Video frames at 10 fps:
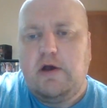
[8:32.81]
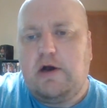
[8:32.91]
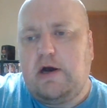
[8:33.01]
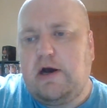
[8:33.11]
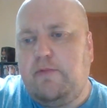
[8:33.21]

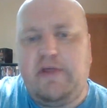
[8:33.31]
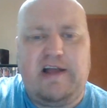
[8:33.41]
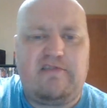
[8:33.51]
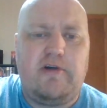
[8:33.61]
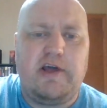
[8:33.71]
Well,
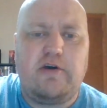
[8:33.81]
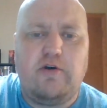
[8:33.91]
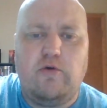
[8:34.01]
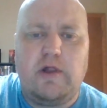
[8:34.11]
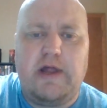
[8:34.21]
that's really
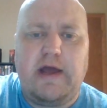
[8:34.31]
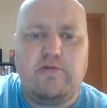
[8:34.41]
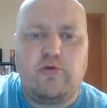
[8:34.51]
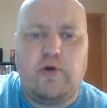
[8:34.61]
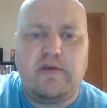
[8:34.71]
cool, and I
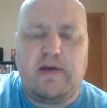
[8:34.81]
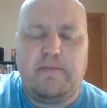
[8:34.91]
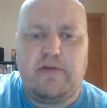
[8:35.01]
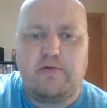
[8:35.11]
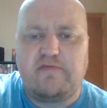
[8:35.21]
enjoy some
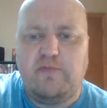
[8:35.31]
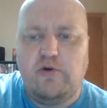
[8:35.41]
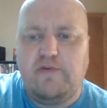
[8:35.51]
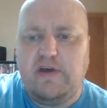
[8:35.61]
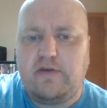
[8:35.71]
of those
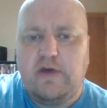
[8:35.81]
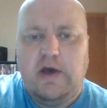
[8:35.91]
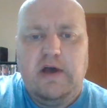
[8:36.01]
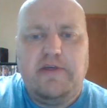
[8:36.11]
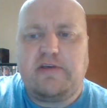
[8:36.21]
movies.
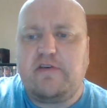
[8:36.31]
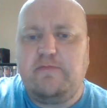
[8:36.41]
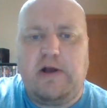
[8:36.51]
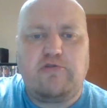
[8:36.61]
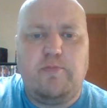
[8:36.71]
This is
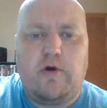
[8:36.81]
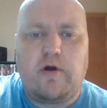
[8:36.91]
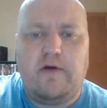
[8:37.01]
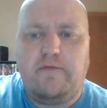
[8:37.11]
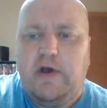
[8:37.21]
much
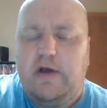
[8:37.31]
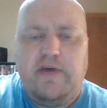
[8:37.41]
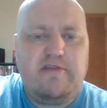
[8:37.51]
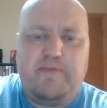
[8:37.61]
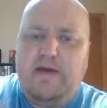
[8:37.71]
more of
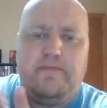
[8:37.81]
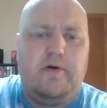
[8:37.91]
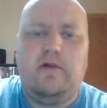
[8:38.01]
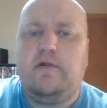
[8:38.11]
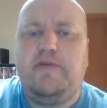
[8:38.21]
these
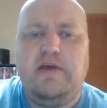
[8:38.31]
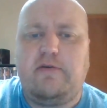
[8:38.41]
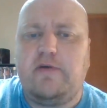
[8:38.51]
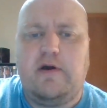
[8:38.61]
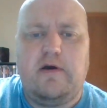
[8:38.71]
people,
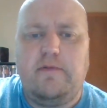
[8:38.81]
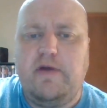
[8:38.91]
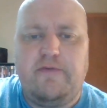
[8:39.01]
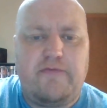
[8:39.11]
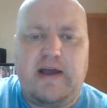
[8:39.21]

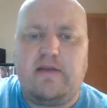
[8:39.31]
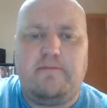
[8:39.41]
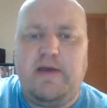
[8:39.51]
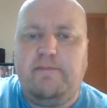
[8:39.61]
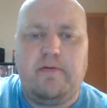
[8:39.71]

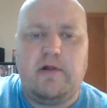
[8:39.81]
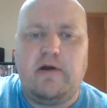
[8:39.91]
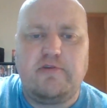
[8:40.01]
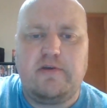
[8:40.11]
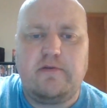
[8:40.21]
infected people,
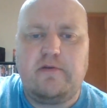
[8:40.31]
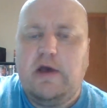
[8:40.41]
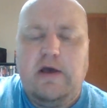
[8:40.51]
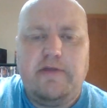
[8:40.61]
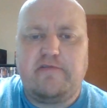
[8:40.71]
are just,
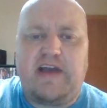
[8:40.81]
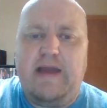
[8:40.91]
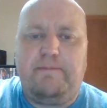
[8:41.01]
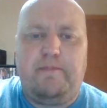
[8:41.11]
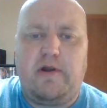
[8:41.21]
they're as
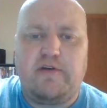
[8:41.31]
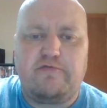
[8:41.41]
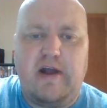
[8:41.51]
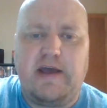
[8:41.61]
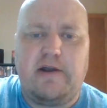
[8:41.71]
capable as
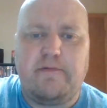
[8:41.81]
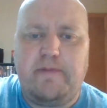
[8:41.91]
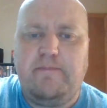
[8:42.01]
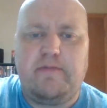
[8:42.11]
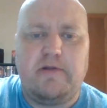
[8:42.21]
regular
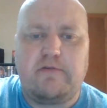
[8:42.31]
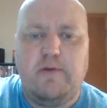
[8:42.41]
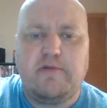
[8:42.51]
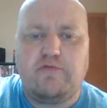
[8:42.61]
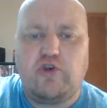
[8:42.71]
people in
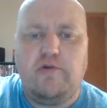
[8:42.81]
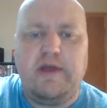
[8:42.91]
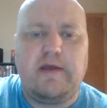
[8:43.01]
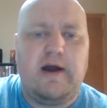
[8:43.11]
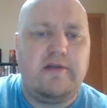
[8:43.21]
terms of
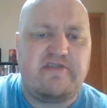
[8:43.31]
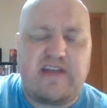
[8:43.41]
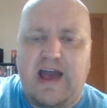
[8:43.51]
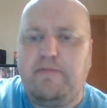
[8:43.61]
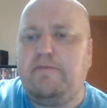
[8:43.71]
shooting guns,
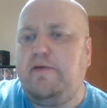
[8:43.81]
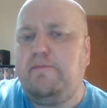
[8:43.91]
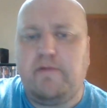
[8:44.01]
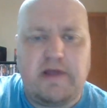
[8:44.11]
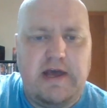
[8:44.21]
stabbing
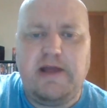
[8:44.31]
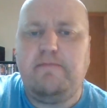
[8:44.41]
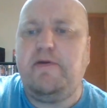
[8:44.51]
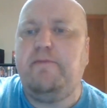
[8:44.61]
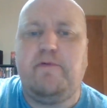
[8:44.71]
people, hitting
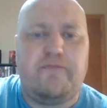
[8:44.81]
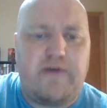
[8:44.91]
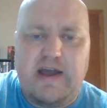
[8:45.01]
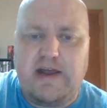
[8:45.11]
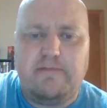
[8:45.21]
people,
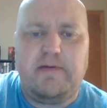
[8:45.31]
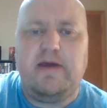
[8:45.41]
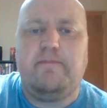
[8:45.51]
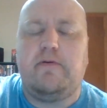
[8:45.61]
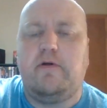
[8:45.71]
fighting
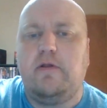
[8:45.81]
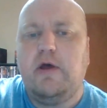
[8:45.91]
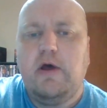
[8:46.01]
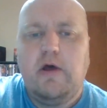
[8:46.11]
people,